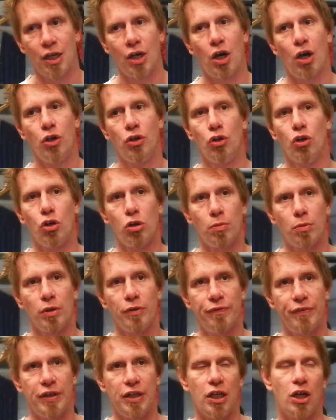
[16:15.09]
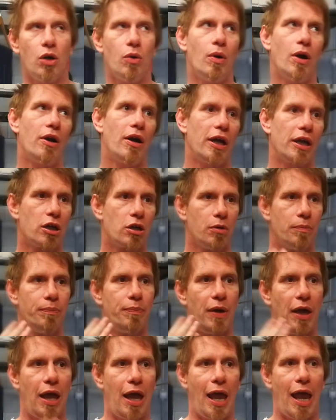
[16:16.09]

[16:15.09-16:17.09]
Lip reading: a normal video where I compare